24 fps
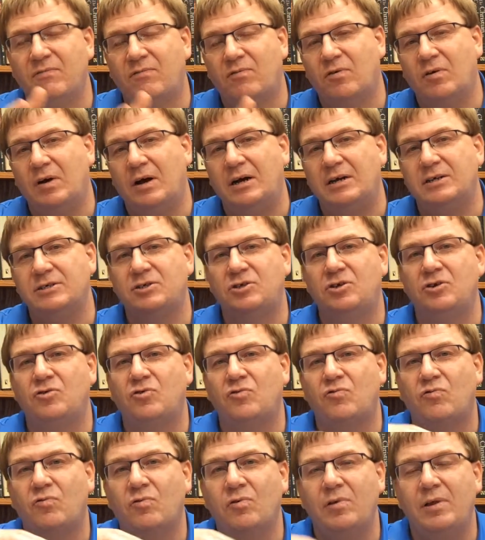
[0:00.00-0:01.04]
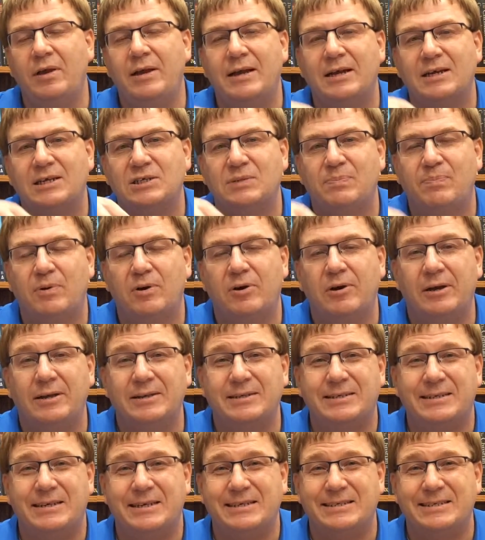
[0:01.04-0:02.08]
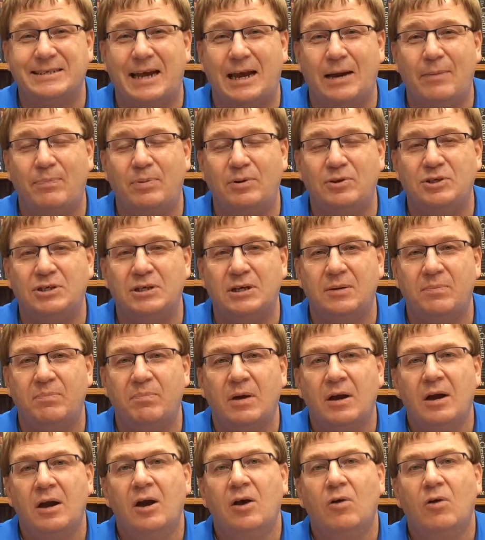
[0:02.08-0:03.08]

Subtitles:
for us to truly experience discipleship,